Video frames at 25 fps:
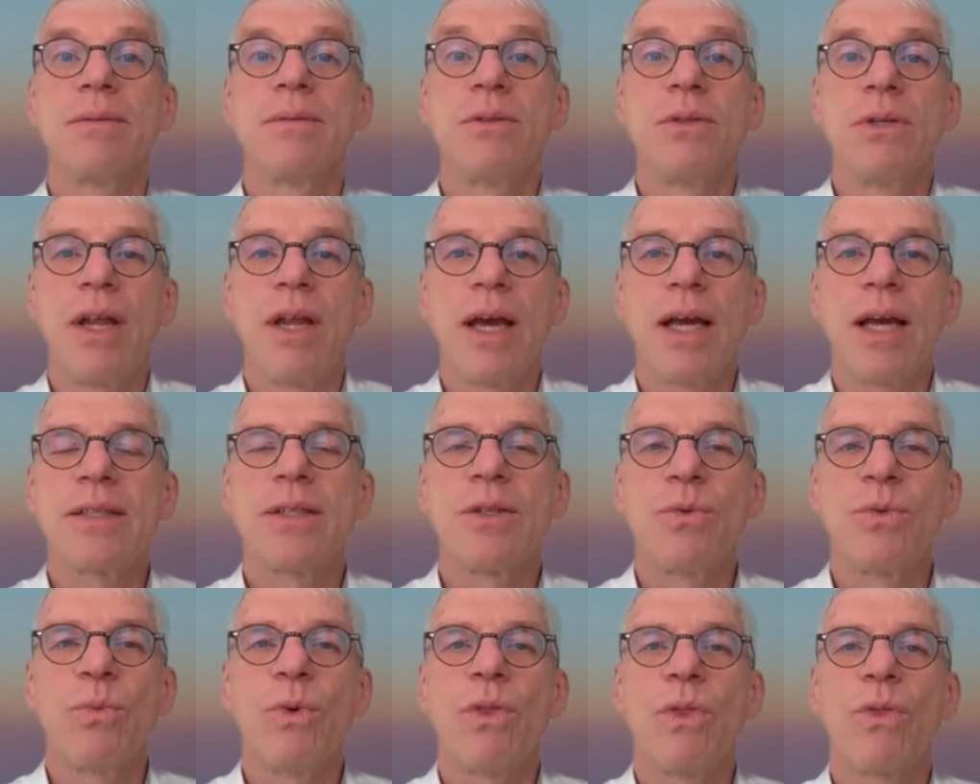
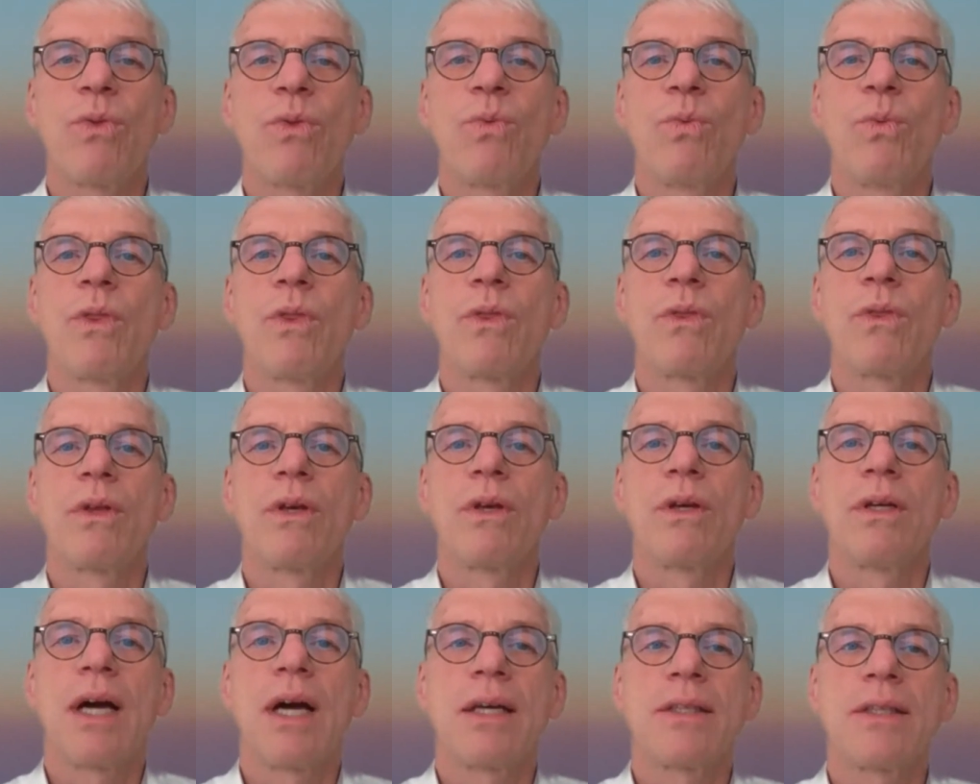connected with
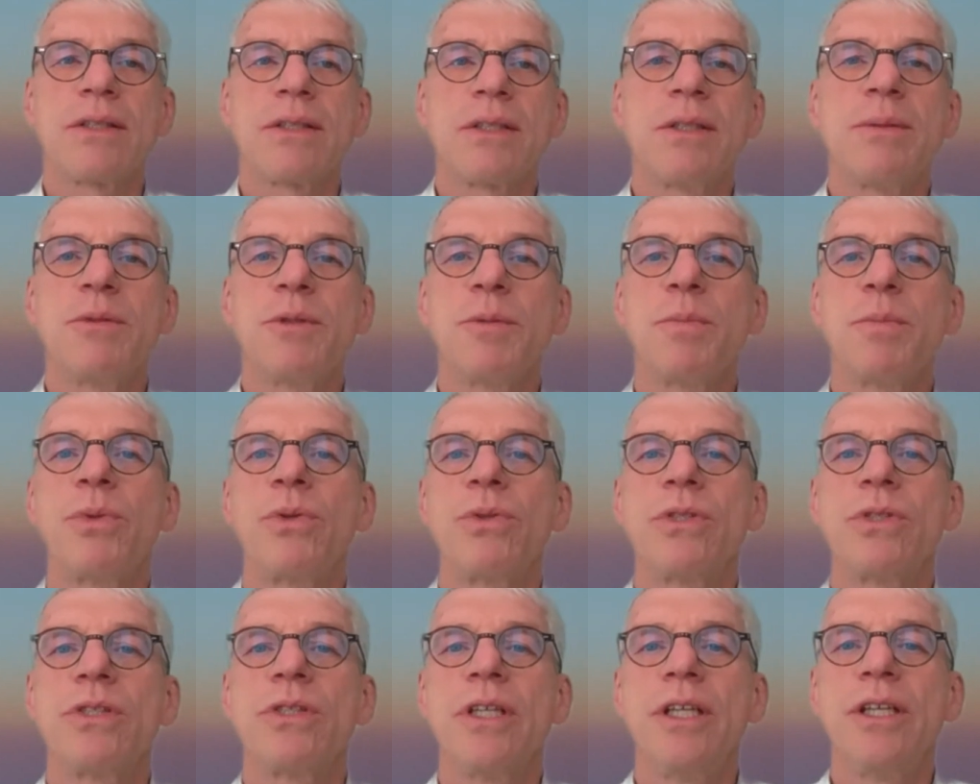customs
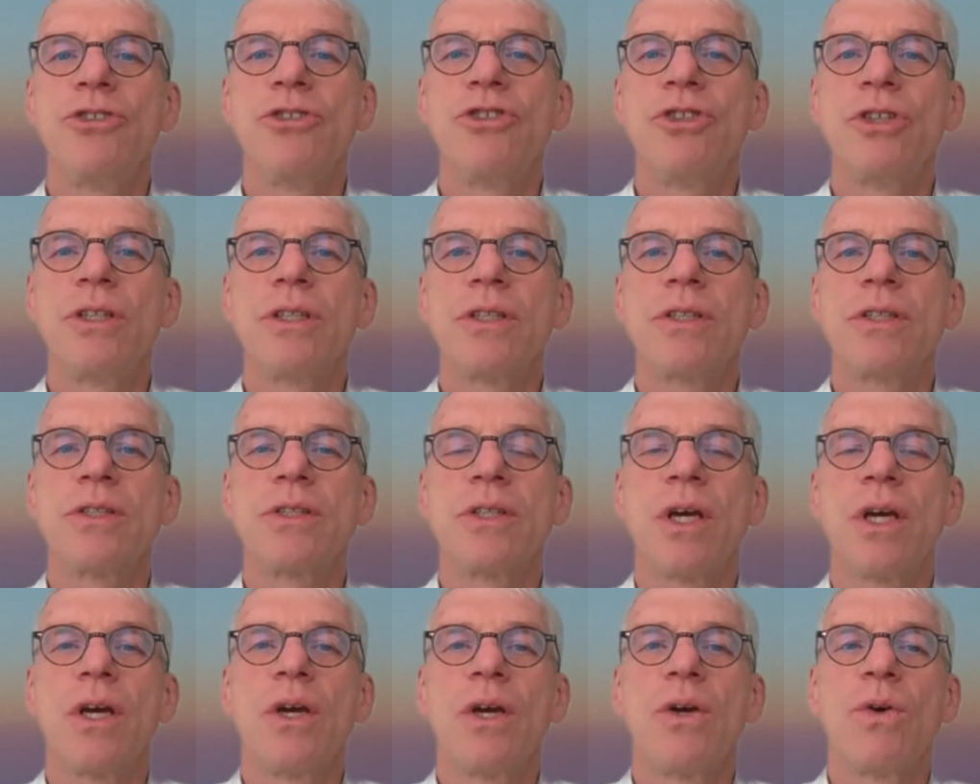procedures,